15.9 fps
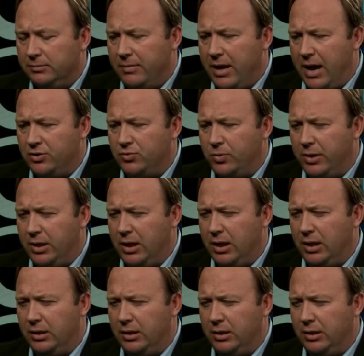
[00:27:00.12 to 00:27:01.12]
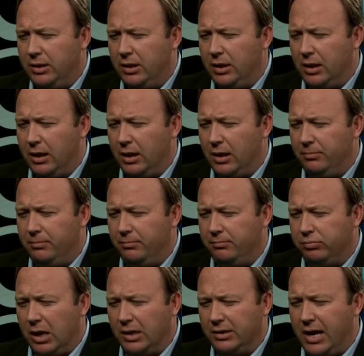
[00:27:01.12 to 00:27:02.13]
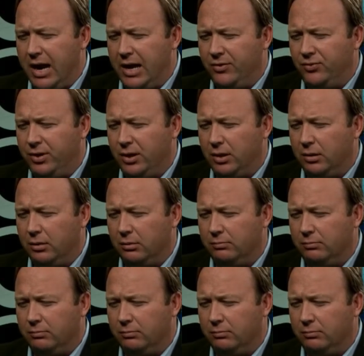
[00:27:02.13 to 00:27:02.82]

As we end the broadcast here,